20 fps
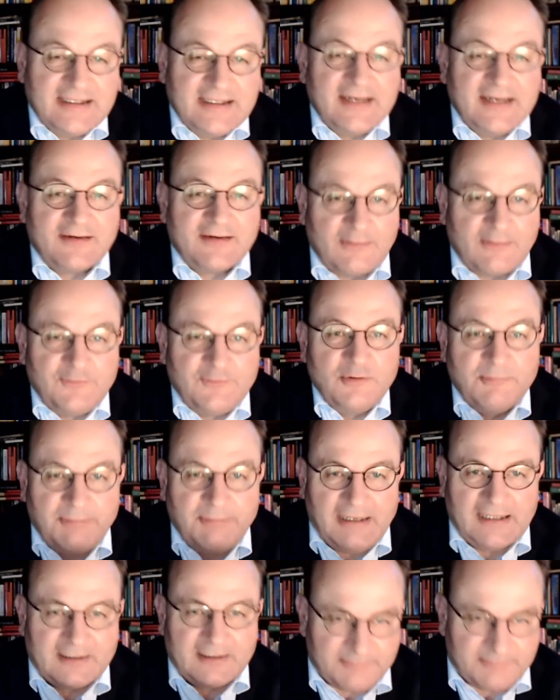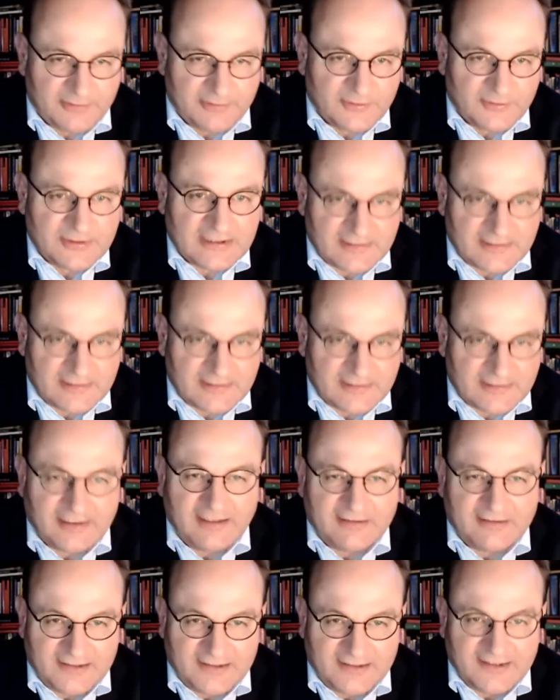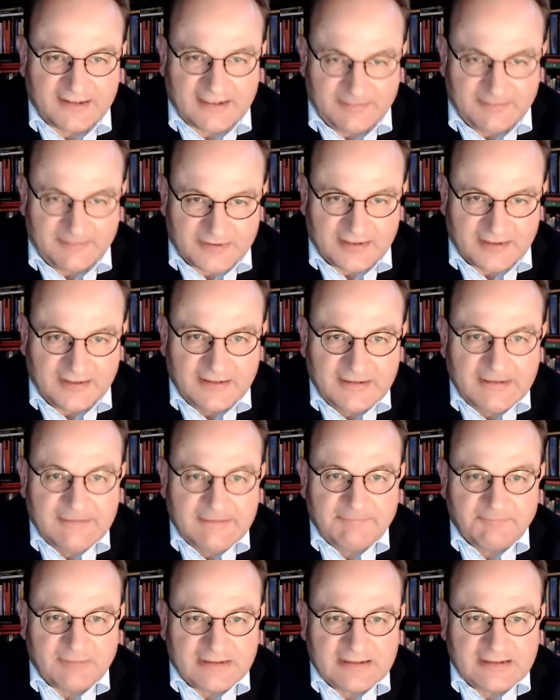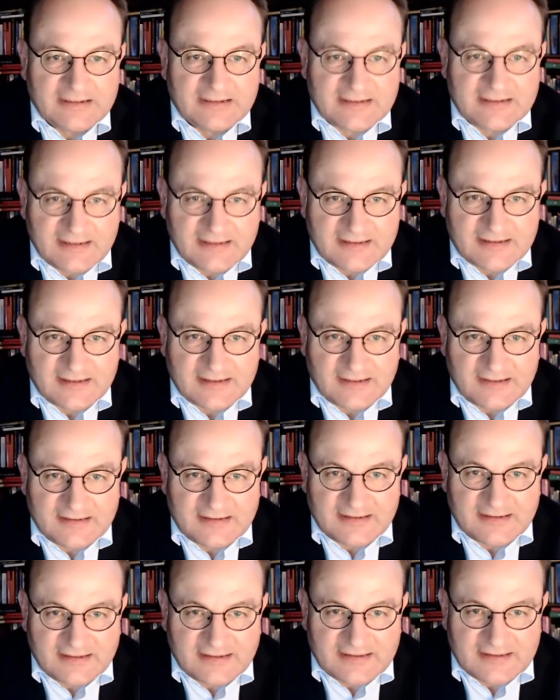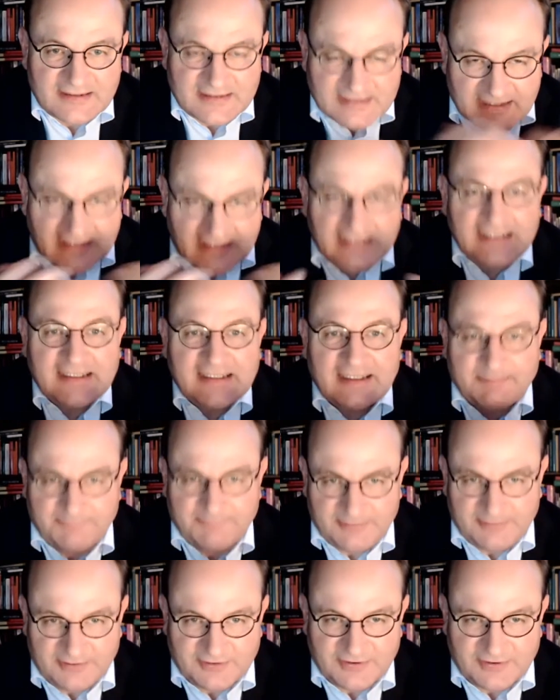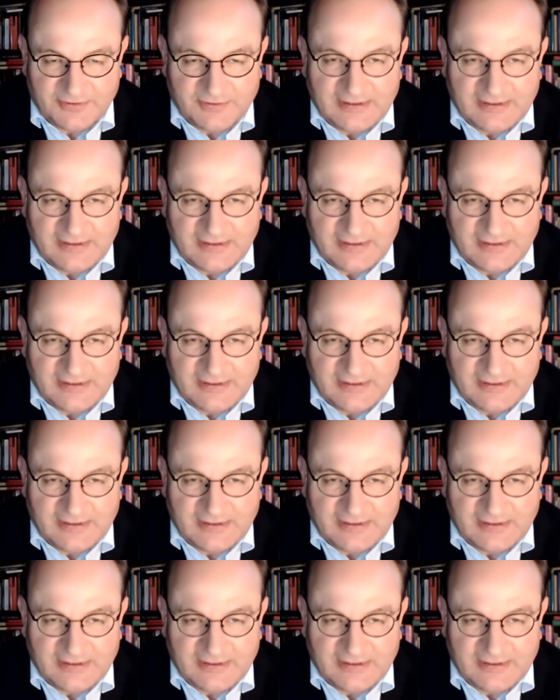There are a few pilot projects for direct air capture, but it's it's it's, it's a scaling up issue.